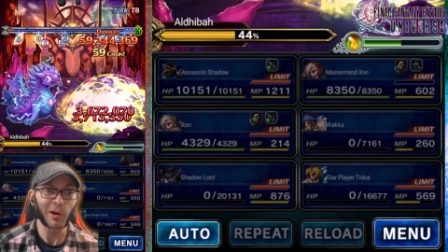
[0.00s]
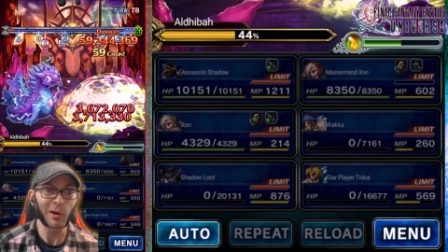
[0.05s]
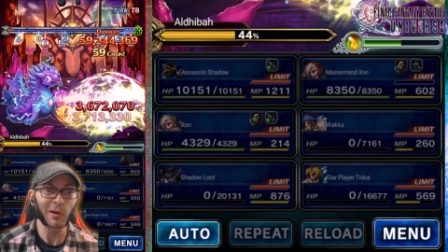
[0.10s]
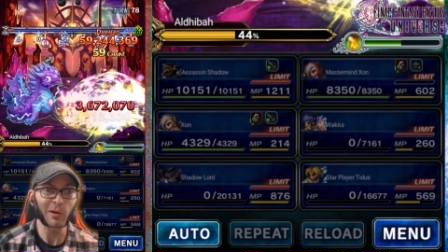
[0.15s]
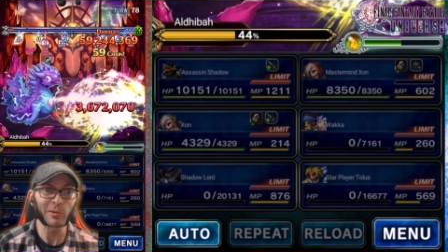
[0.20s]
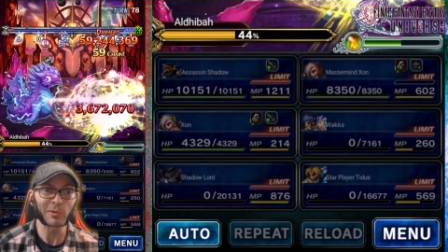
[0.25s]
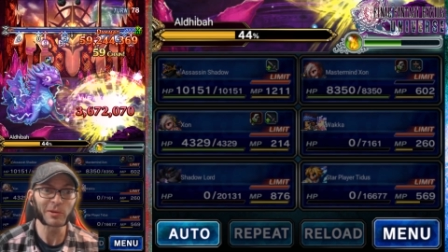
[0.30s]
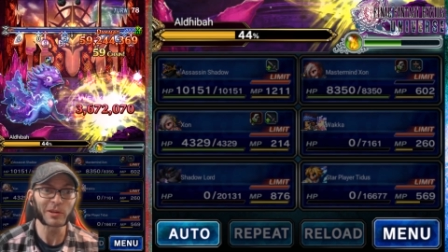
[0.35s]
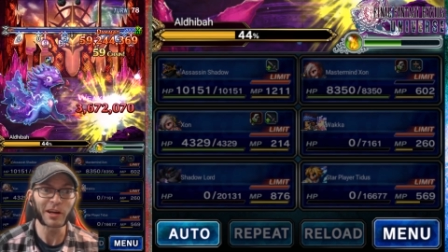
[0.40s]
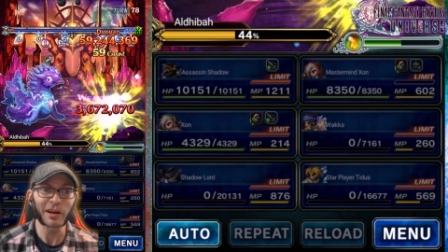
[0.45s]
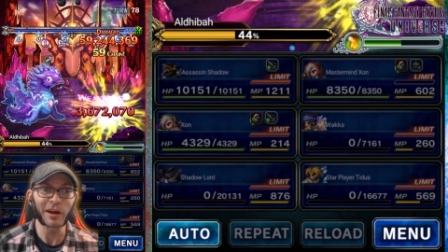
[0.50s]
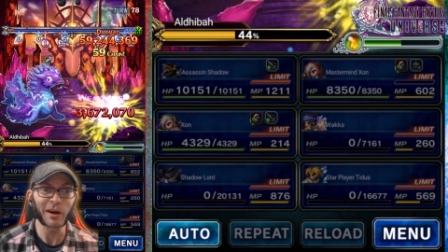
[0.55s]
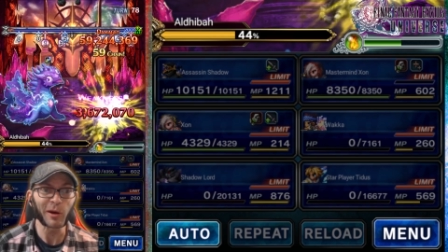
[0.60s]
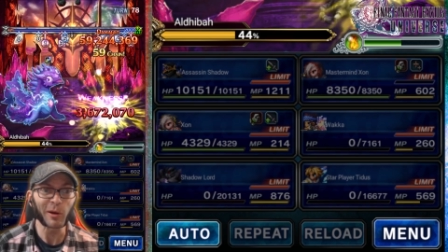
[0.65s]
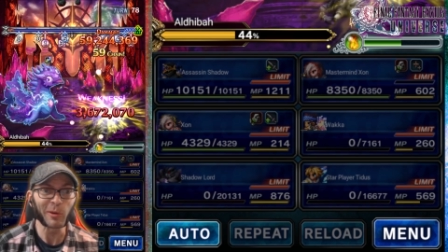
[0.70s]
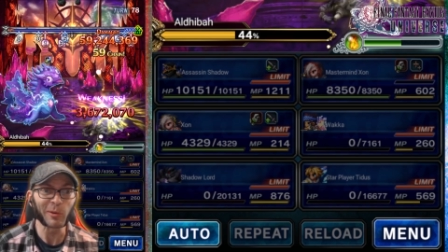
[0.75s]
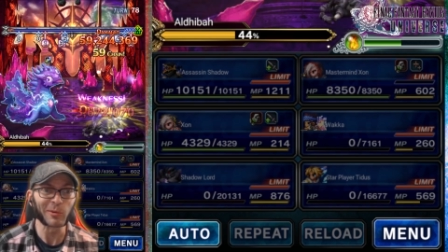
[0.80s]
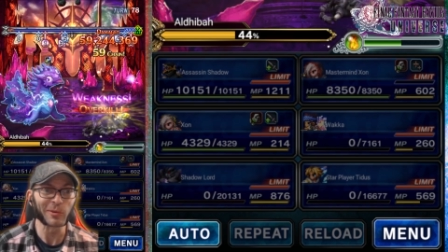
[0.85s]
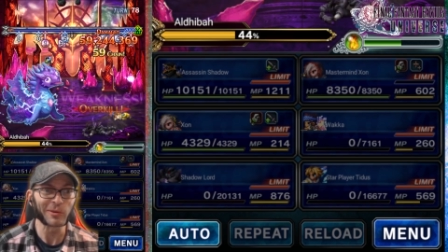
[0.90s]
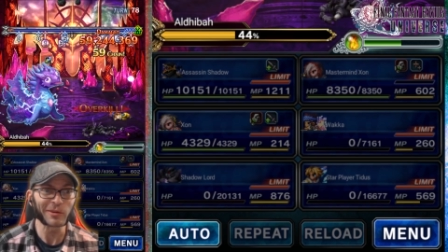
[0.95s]
Oh
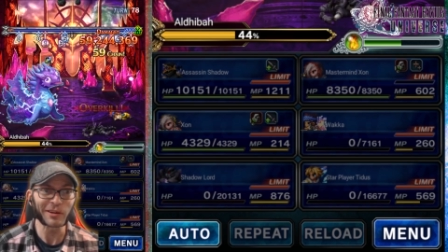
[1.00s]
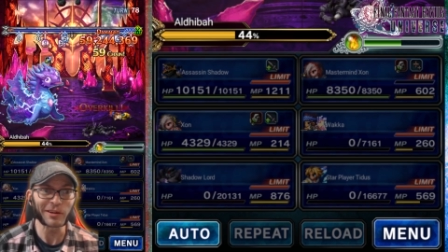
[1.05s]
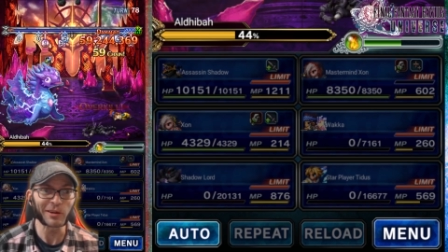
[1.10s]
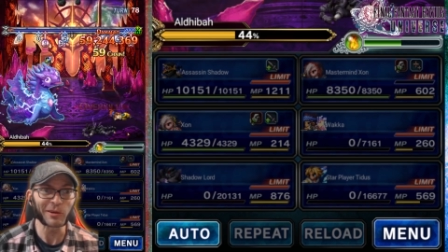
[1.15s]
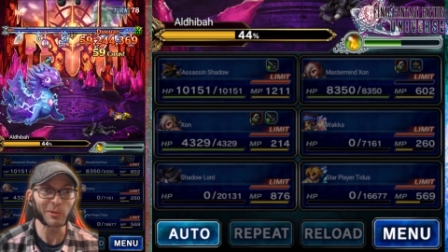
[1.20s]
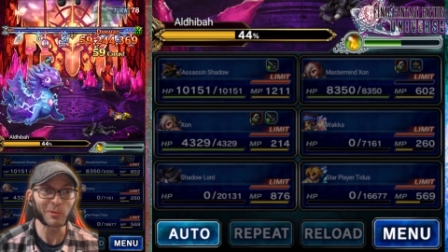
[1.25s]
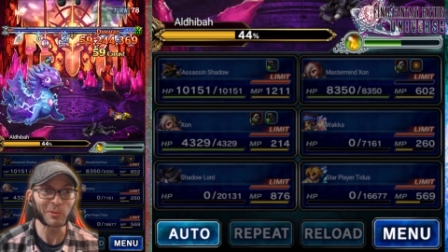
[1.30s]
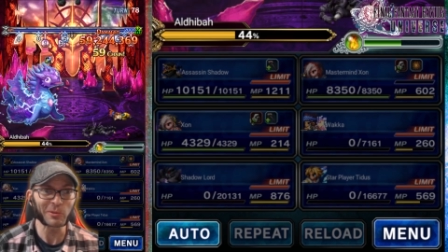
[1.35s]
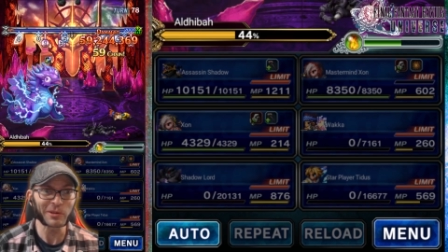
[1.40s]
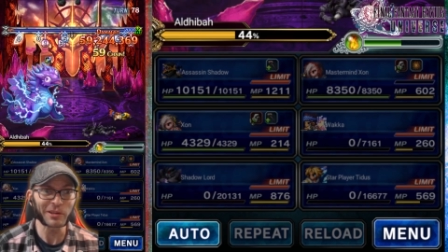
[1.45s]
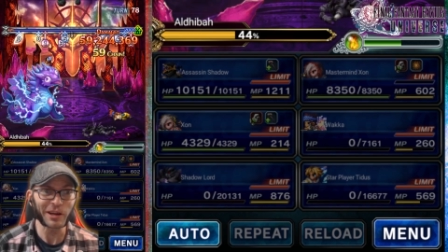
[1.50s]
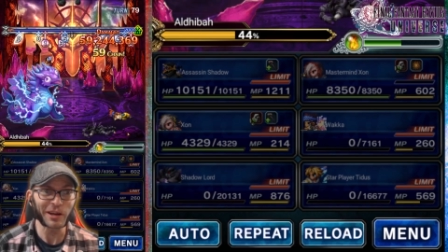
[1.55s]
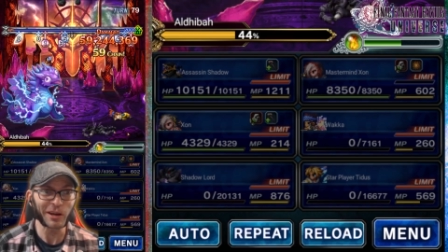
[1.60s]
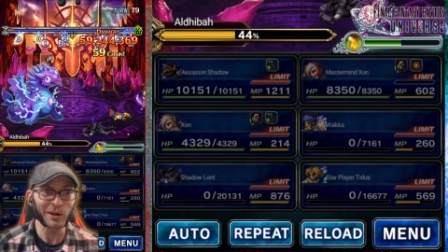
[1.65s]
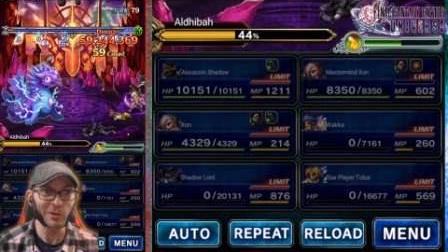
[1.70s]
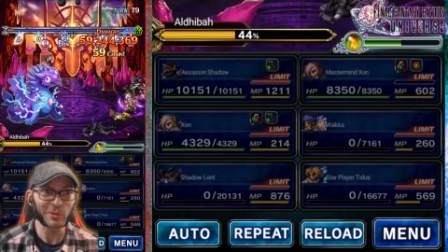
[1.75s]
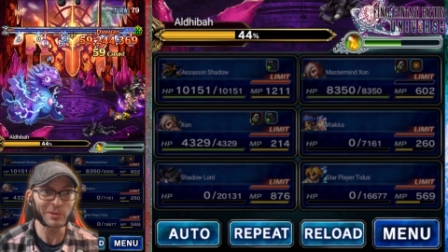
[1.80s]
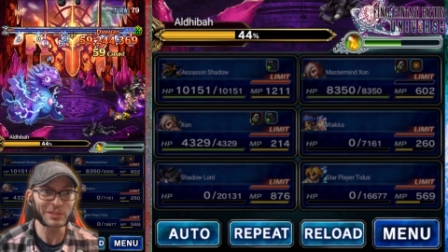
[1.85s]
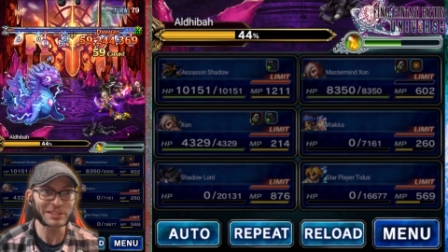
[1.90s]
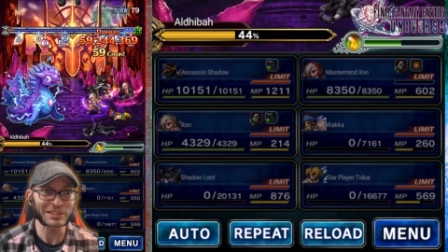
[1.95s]
no! Oh
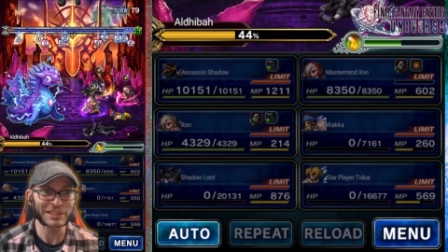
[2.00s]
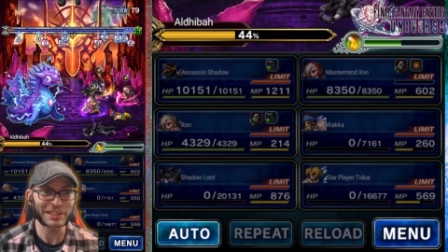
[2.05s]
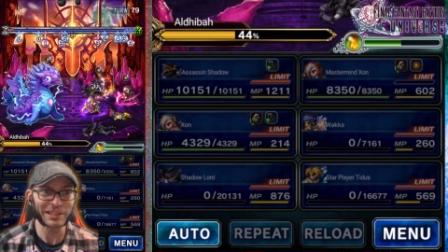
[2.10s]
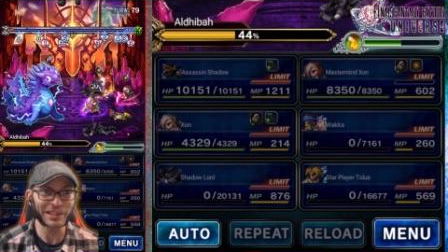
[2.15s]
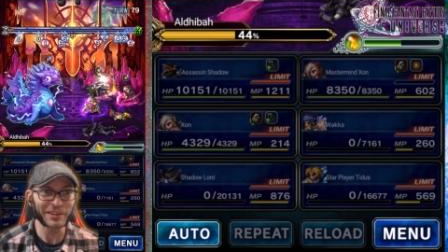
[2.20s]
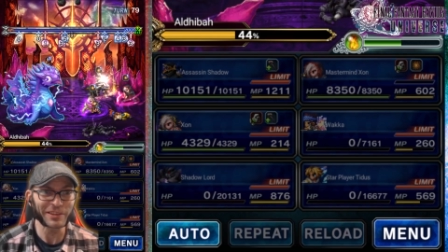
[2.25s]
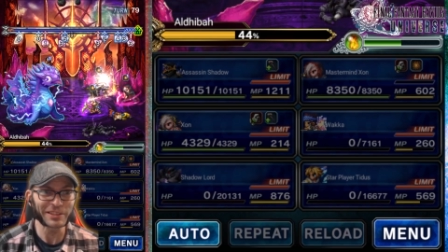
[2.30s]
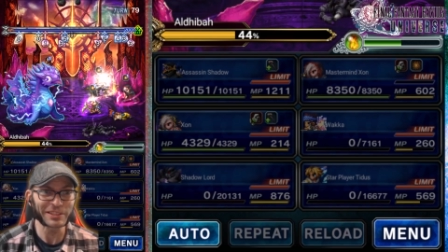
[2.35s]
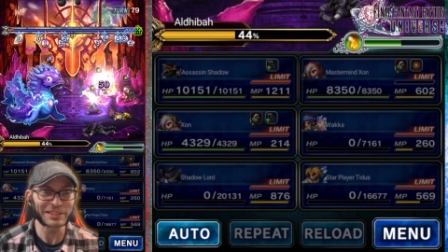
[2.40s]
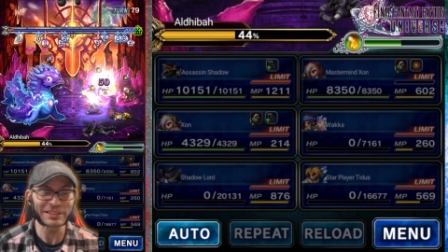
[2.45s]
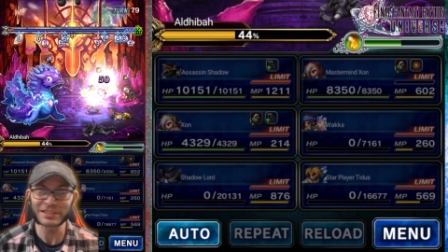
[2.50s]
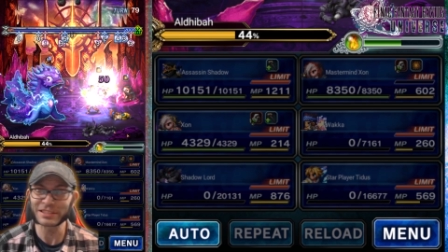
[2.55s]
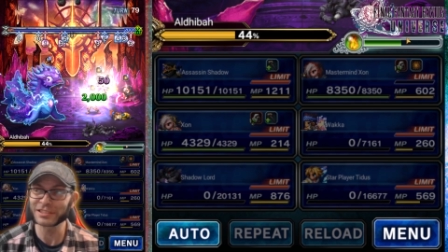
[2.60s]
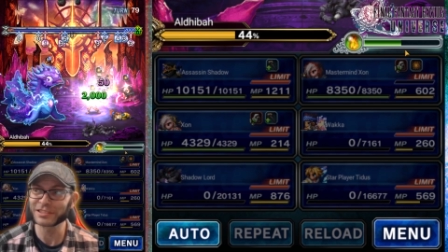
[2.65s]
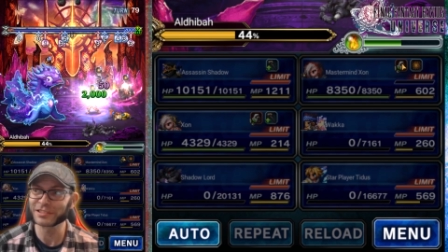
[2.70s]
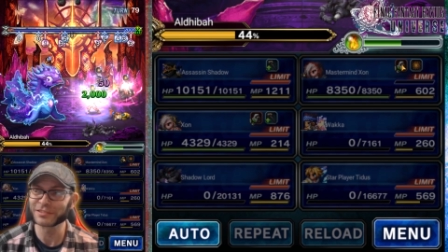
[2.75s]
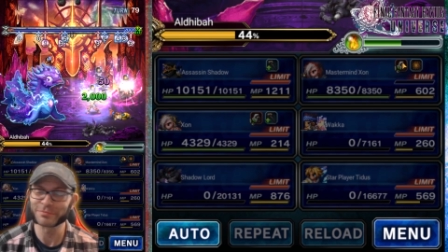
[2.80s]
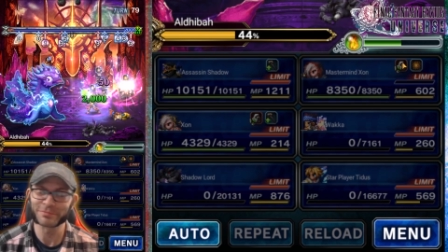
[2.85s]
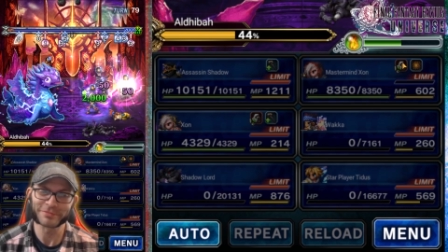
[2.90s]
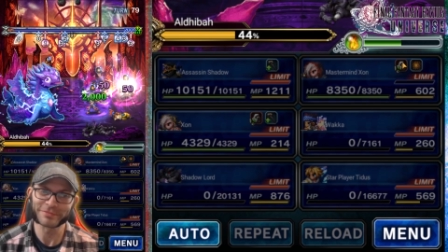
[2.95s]
no! He's killing
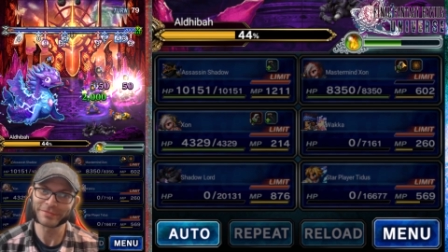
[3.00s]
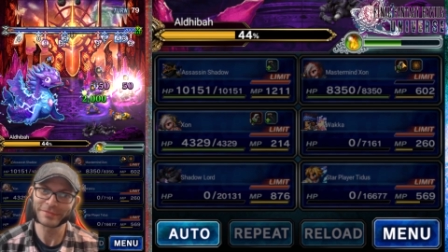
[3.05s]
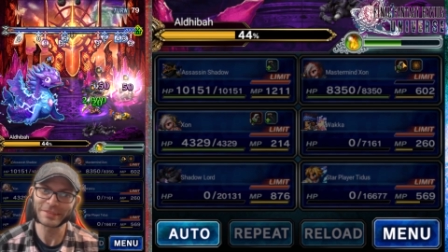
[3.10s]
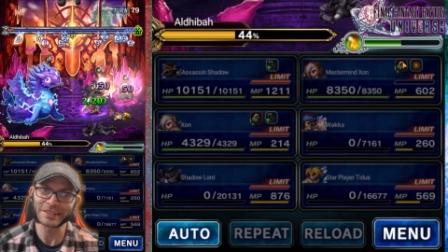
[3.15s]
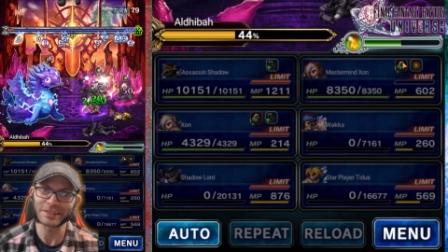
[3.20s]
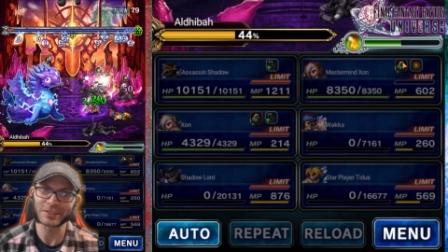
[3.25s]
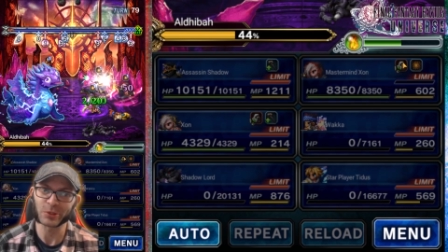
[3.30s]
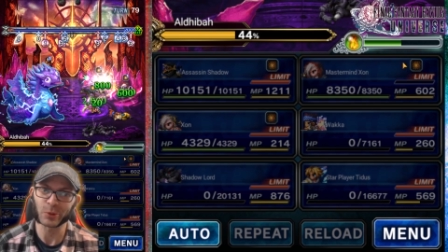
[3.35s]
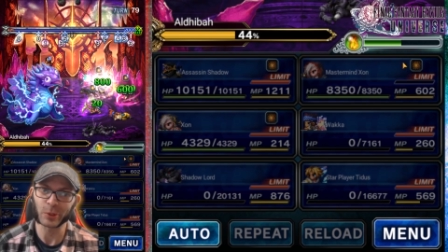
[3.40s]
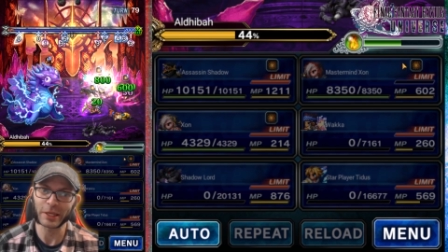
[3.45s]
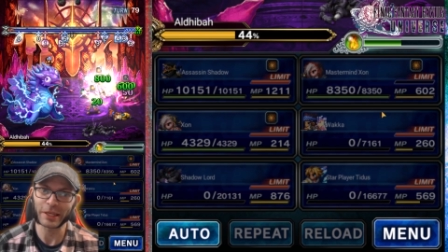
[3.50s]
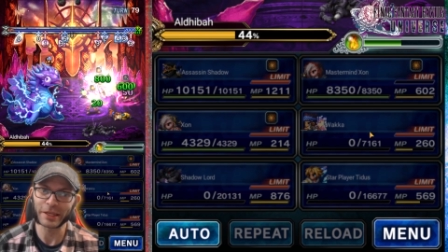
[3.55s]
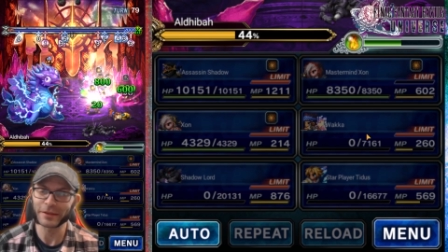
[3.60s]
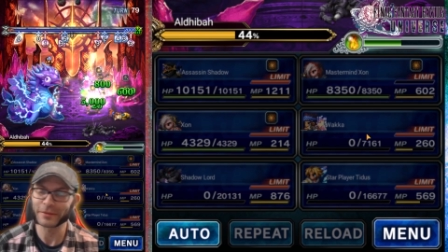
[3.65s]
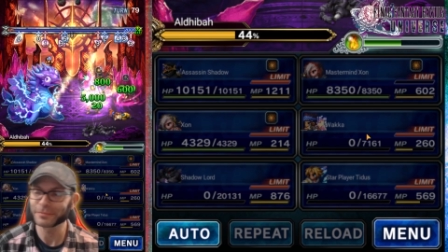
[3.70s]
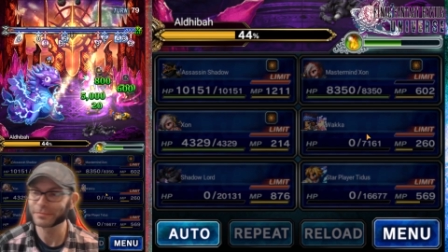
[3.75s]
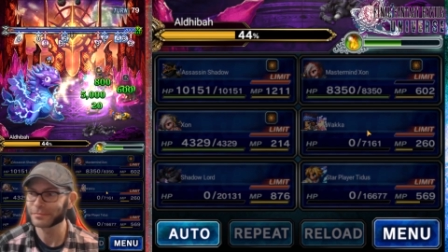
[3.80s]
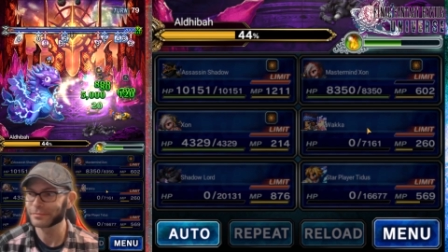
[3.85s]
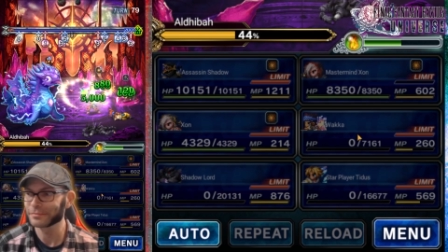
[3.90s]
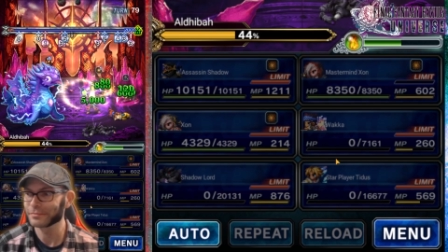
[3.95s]
us! It's
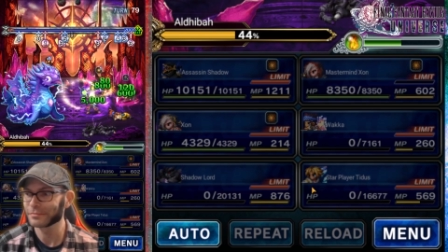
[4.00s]
okay.